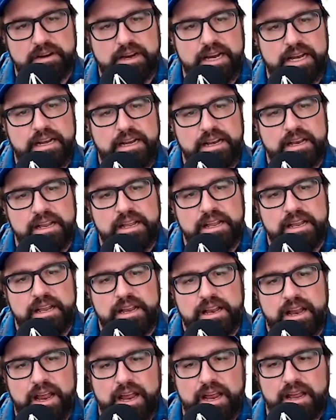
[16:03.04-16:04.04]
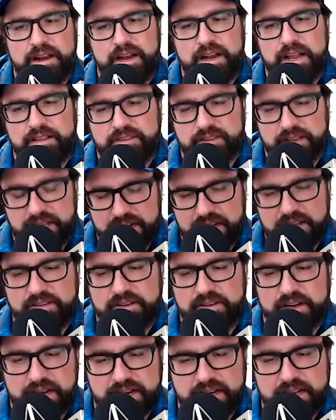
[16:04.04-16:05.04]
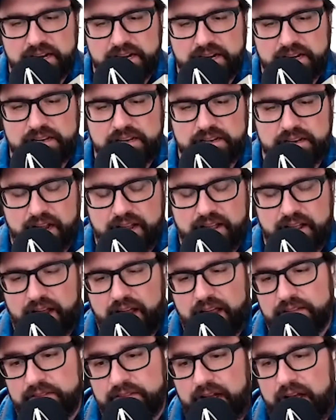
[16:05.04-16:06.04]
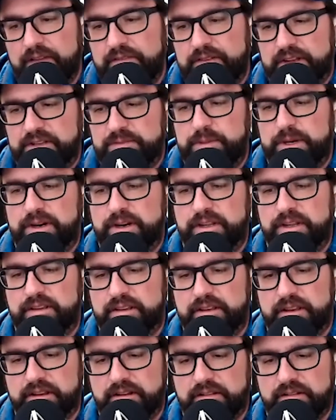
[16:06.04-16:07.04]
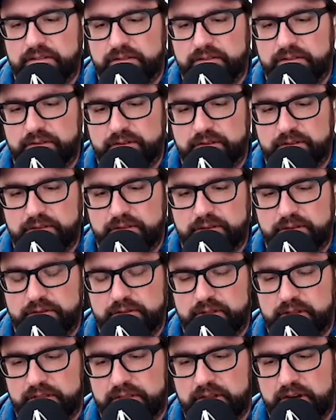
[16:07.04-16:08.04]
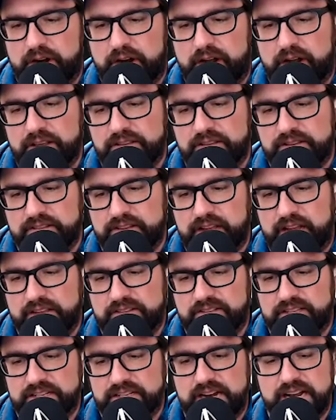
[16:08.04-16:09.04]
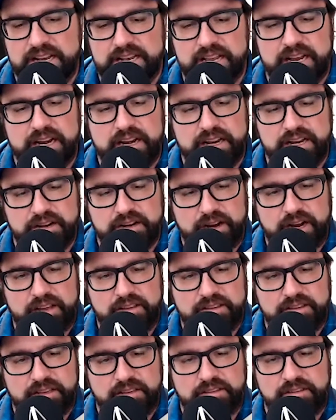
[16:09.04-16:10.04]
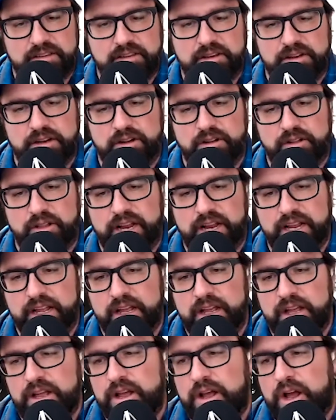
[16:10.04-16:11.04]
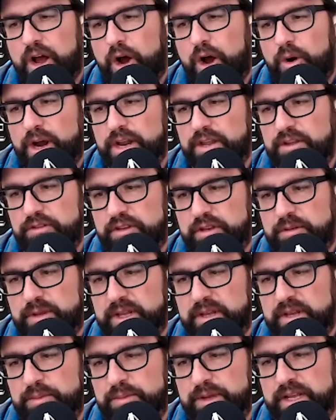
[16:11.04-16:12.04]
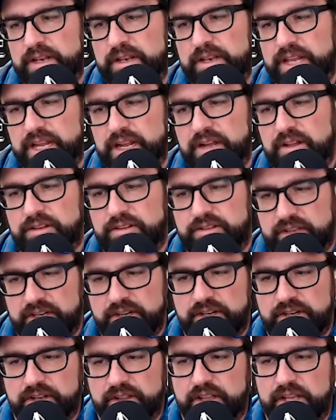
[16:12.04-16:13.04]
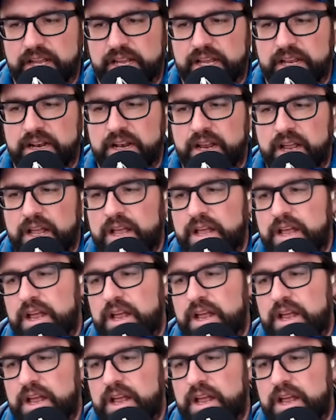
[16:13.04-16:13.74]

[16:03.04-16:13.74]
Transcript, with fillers: right? Mm-hmm. And it's it is an identity. I, I I've experienced it through the, their eyes as as an identity crisis. You know, like oh, I used to be a big deal essentially, and